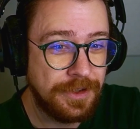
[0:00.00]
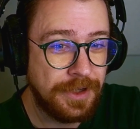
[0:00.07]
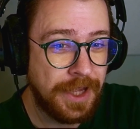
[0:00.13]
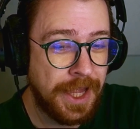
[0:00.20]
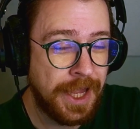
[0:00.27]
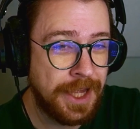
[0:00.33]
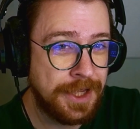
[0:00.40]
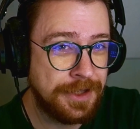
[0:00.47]

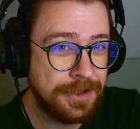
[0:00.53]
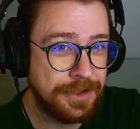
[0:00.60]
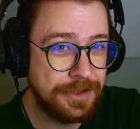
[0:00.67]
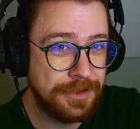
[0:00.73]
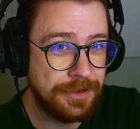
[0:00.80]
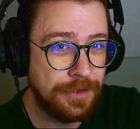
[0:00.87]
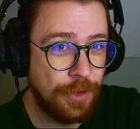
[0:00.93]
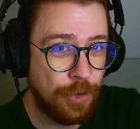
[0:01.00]

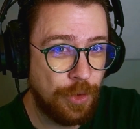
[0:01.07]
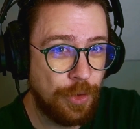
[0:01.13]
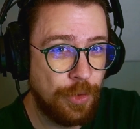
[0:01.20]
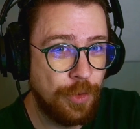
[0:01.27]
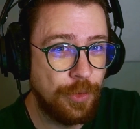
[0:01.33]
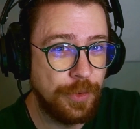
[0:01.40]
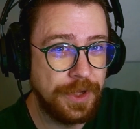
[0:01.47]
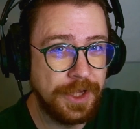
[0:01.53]
and the
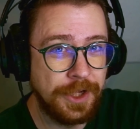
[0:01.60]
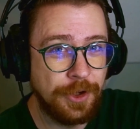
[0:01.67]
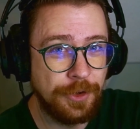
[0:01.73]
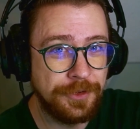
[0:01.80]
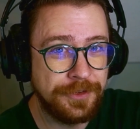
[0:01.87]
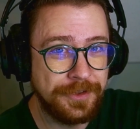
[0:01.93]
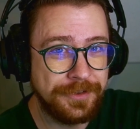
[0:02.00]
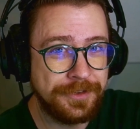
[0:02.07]
whole
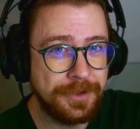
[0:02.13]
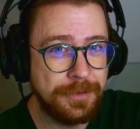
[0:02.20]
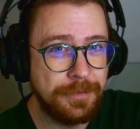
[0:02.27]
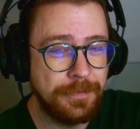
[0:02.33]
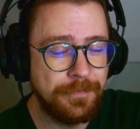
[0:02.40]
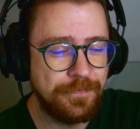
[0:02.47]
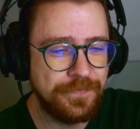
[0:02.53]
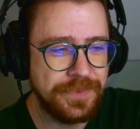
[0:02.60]

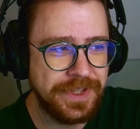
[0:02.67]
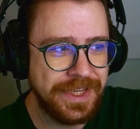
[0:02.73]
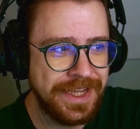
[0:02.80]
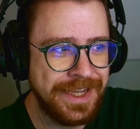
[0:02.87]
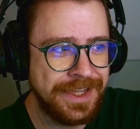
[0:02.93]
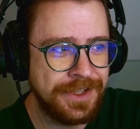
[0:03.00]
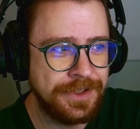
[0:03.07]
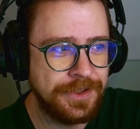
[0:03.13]
ecosystem
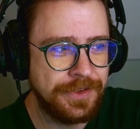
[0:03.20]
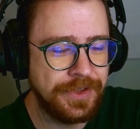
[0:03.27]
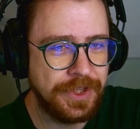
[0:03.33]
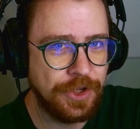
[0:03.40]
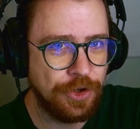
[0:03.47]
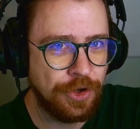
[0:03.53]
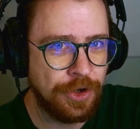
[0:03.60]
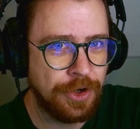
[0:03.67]
in
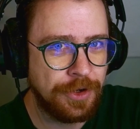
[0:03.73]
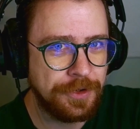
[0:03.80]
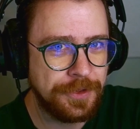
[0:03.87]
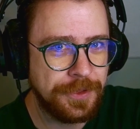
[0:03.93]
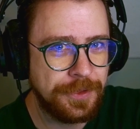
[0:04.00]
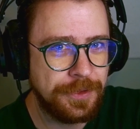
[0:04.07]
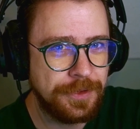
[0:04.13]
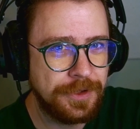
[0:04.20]
the
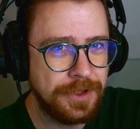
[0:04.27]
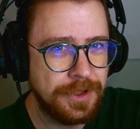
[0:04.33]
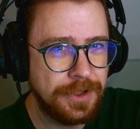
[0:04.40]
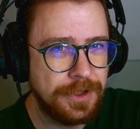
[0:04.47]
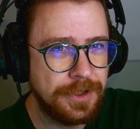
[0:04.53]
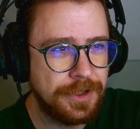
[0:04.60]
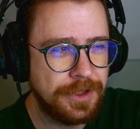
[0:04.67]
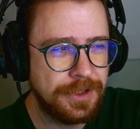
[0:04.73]
earth
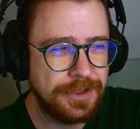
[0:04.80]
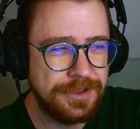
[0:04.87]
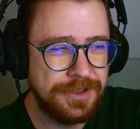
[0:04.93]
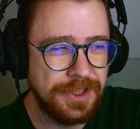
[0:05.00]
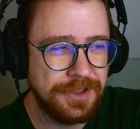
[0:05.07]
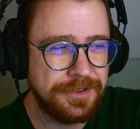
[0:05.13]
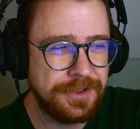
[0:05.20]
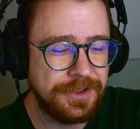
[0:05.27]

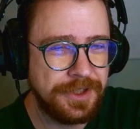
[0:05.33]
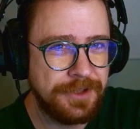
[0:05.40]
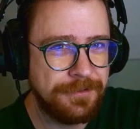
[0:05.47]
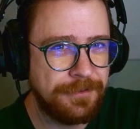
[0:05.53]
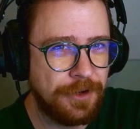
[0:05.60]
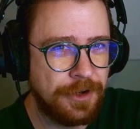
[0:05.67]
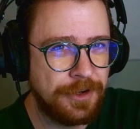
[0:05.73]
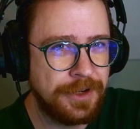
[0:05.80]
decently
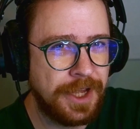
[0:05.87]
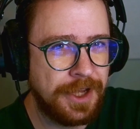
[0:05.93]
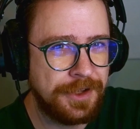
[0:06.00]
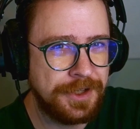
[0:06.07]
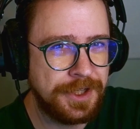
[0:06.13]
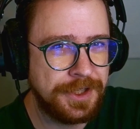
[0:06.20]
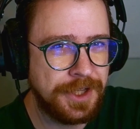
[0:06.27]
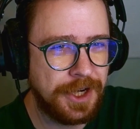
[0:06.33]
far down
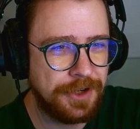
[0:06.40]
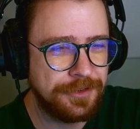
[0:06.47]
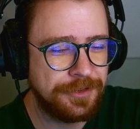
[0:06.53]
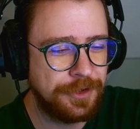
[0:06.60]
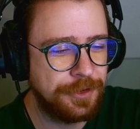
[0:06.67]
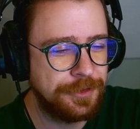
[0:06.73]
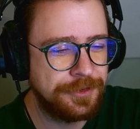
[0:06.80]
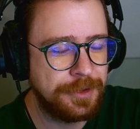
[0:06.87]
in there.
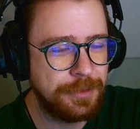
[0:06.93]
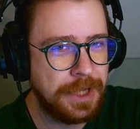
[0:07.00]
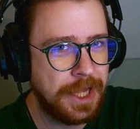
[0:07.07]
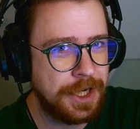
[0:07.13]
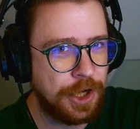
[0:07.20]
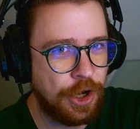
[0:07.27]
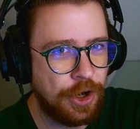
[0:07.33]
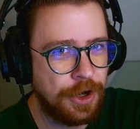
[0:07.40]
So there's some
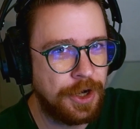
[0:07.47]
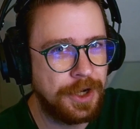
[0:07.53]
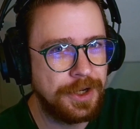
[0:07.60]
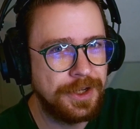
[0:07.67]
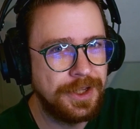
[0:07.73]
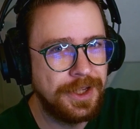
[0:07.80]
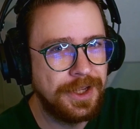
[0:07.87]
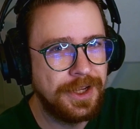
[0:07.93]
kind of heart
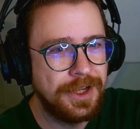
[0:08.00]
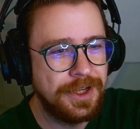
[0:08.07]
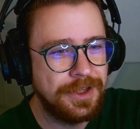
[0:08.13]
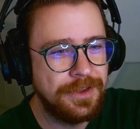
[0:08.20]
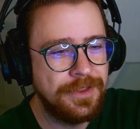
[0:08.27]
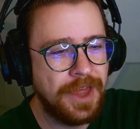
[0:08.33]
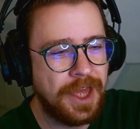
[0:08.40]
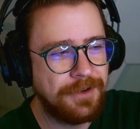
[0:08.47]

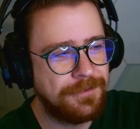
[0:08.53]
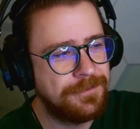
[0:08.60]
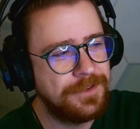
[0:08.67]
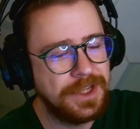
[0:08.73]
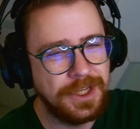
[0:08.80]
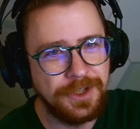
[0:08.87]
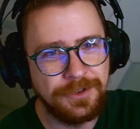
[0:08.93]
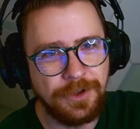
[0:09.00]
that
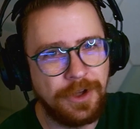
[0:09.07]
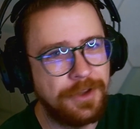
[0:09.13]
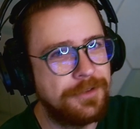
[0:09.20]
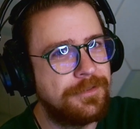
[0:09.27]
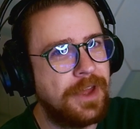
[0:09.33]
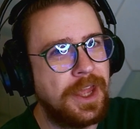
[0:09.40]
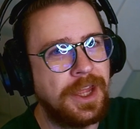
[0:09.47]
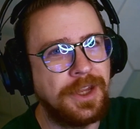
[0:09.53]
feeds all the
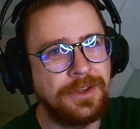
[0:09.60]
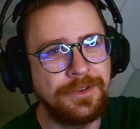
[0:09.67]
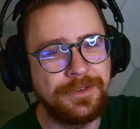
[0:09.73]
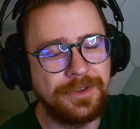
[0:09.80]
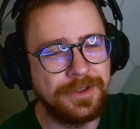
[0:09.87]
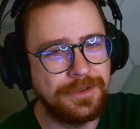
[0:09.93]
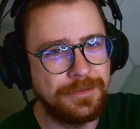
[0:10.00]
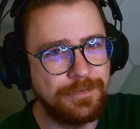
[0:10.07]

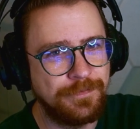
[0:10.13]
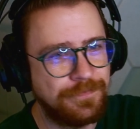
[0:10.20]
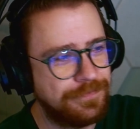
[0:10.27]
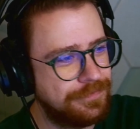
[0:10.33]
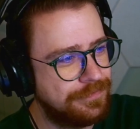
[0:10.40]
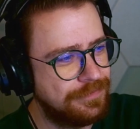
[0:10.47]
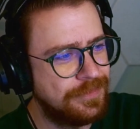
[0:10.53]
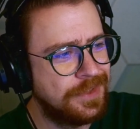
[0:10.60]
veins and,
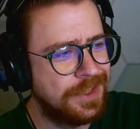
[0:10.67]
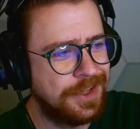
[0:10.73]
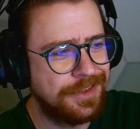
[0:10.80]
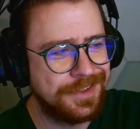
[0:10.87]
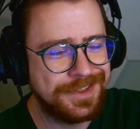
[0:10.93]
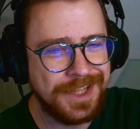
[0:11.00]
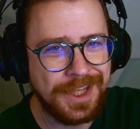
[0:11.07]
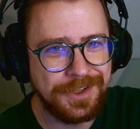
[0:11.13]
you know,
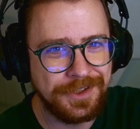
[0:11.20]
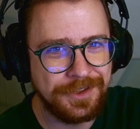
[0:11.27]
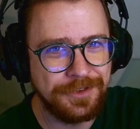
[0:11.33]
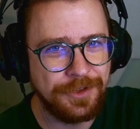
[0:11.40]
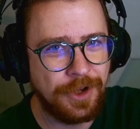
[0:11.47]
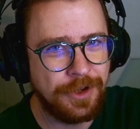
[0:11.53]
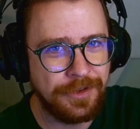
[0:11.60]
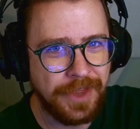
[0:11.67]
the
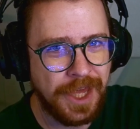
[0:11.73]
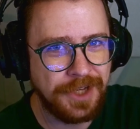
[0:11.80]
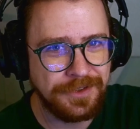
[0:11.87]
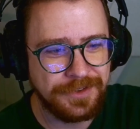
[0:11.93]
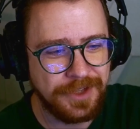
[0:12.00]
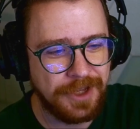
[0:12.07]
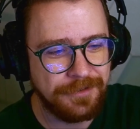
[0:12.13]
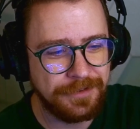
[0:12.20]
tendons, all that
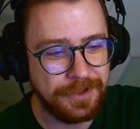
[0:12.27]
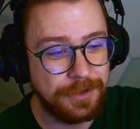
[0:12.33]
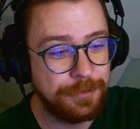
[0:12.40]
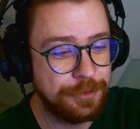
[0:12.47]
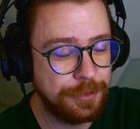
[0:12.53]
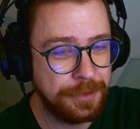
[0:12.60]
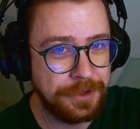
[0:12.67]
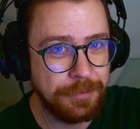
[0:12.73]
stuff. And I'm
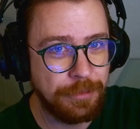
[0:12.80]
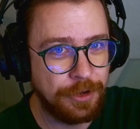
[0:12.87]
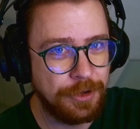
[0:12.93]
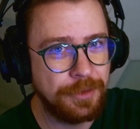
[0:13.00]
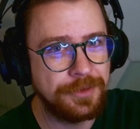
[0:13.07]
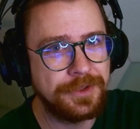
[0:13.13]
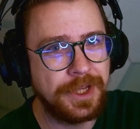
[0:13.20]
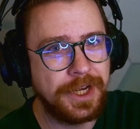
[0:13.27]
assuming the
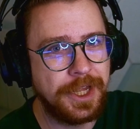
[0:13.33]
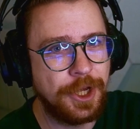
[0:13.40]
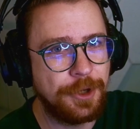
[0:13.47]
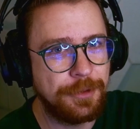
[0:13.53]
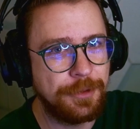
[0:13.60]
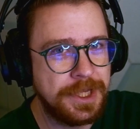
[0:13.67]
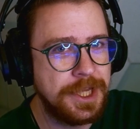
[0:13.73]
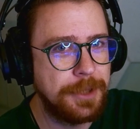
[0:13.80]
burrows kind of
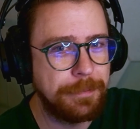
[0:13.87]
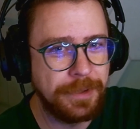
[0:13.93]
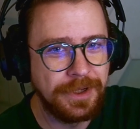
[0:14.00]
help keep